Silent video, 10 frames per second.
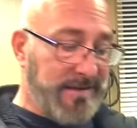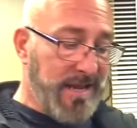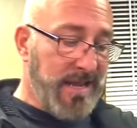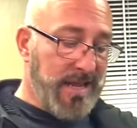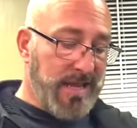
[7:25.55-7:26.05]

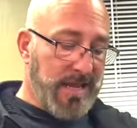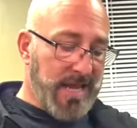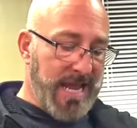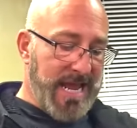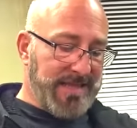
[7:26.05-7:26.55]
Gary,
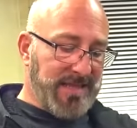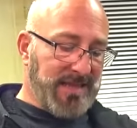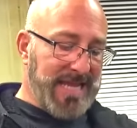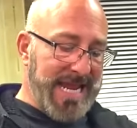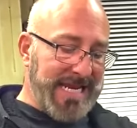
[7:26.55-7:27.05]
every
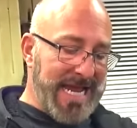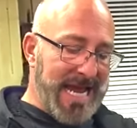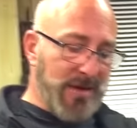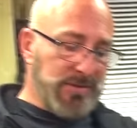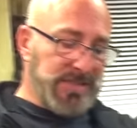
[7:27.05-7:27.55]
Shag, we're
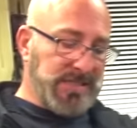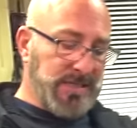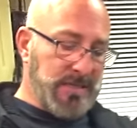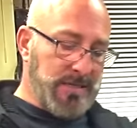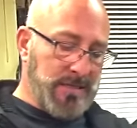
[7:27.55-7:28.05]
all at Shag's
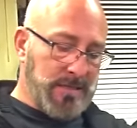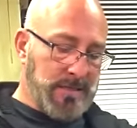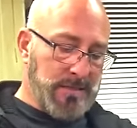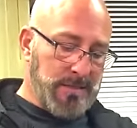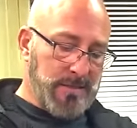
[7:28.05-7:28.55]
Lake
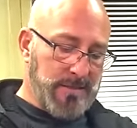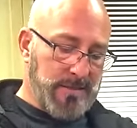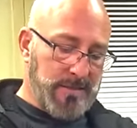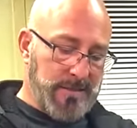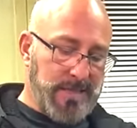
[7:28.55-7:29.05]
House
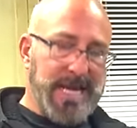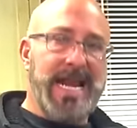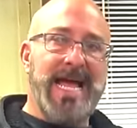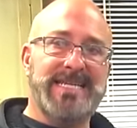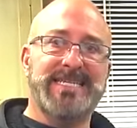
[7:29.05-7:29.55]

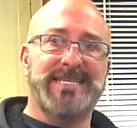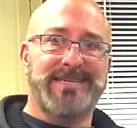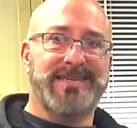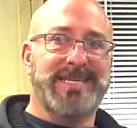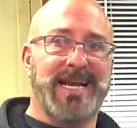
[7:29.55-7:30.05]
party, and, I
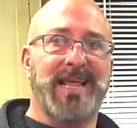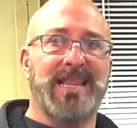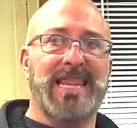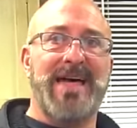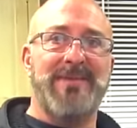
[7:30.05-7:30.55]
and, he had
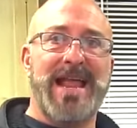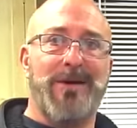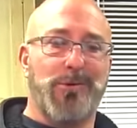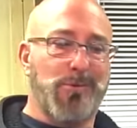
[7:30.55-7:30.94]
to go drive hour